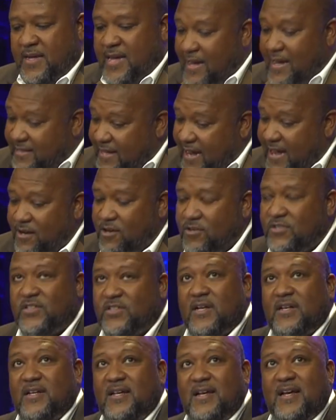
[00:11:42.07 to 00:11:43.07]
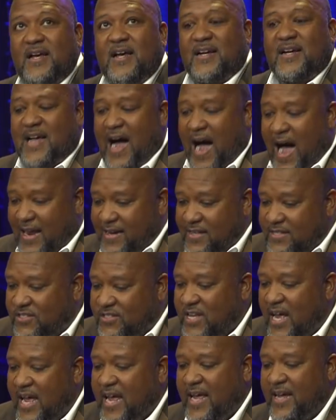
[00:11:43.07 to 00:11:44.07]
Yes, Anderson, God is
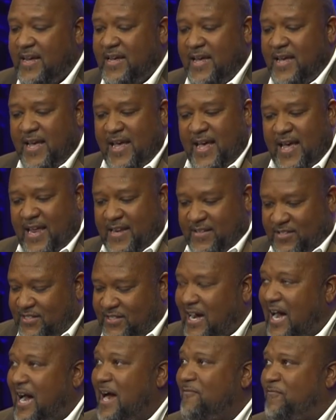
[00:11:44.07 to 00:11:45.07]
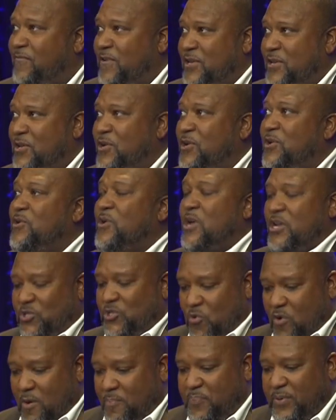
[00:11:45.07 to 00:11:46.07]
saying it is time for you
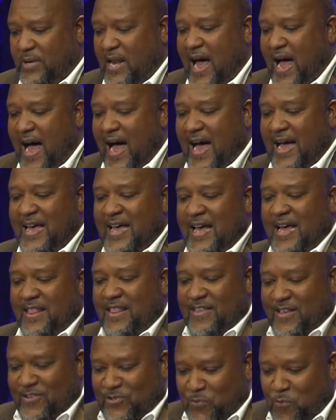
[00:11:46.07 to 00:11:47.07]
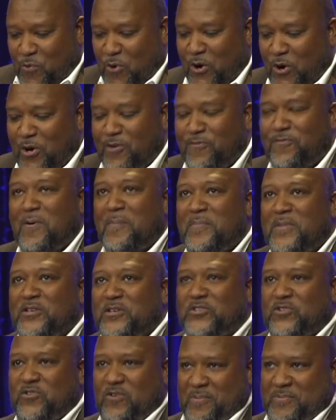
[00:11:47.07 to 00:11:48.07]
to apply this word from
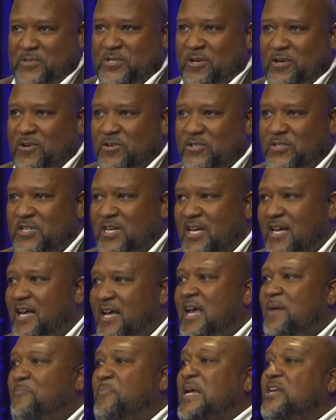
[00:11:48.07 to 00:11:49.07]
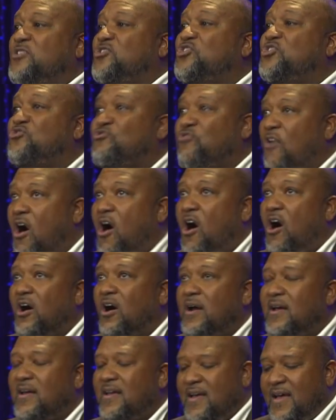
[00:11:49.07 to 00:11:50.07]
the scriptures. Be
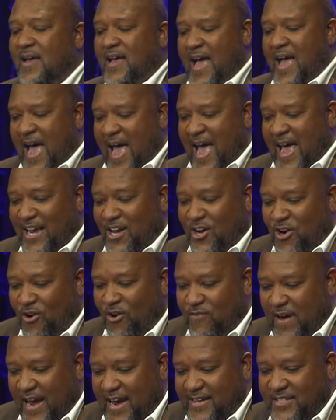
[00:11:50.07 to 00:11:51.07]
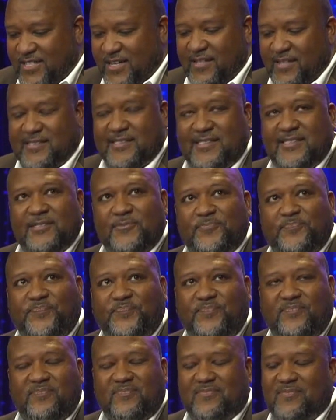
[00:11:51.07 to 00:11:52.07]
strong and courageous.
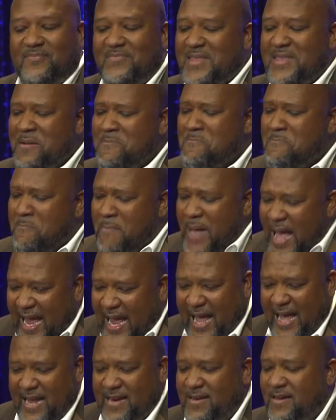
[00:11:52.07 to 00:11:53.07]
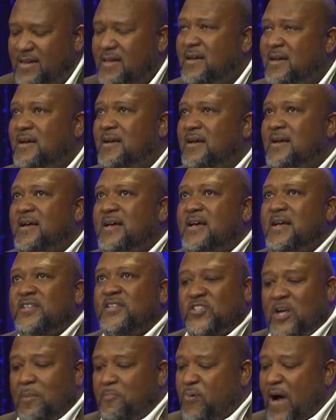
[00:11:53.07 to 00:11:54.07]
Man,
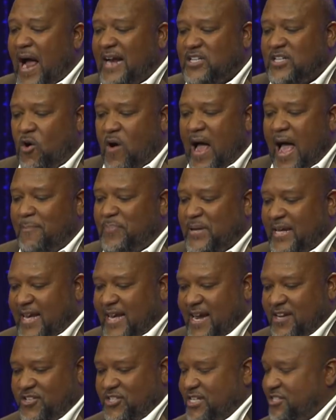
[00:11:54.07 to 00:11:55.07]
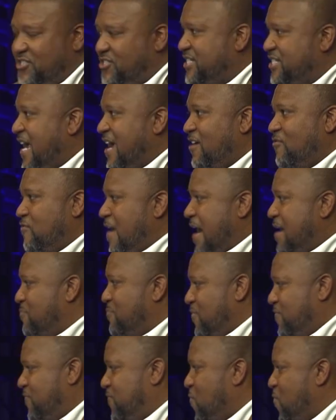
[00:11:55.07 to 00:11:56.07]
some practical applications stand
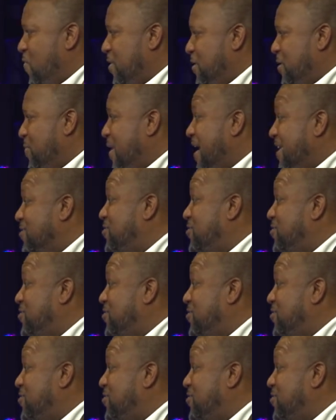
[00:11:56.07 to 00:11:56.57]
right before you